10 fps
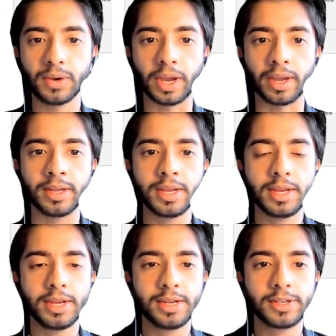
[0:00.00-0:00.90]
Okay,
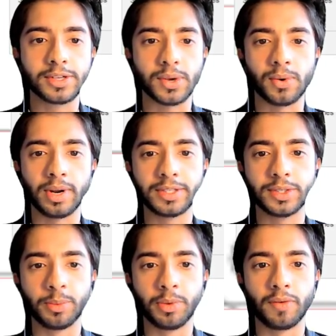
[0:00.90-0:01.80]
so let's
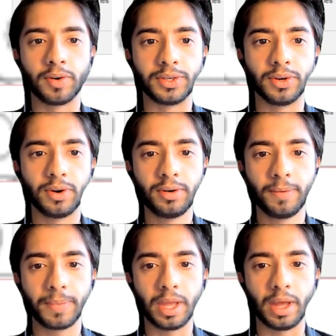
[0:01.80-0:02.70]
zoom in over here,
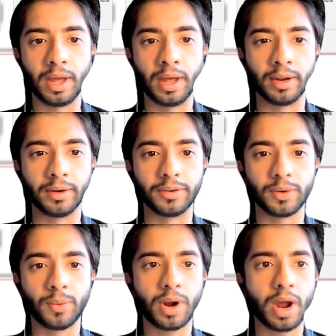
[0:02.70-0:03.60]
and
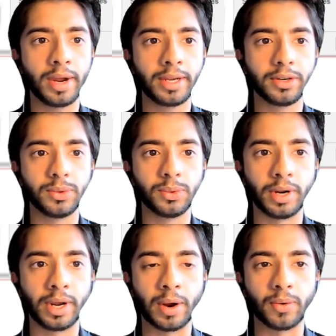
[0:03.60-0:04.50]
what I can do
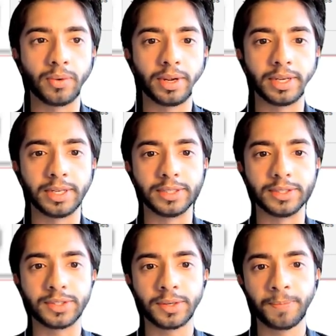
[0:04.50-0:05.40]
now
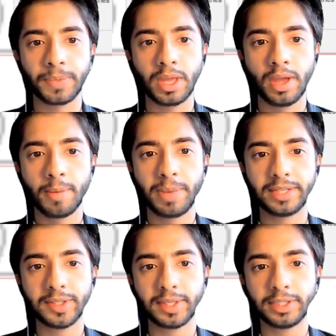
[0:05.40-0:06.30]
is
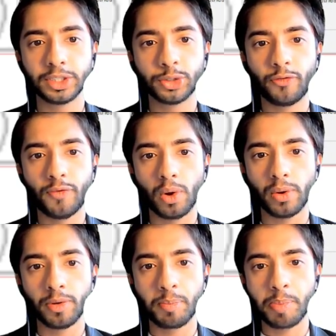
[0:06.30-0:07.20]
basically just
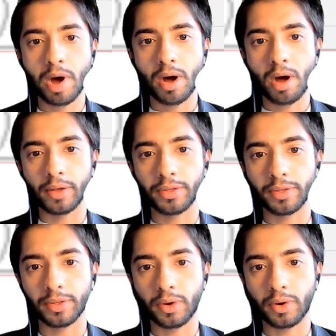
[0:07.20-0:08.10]
follow the
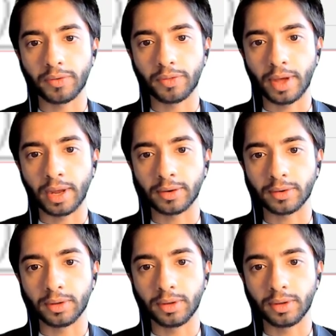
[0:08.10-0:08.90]
path of that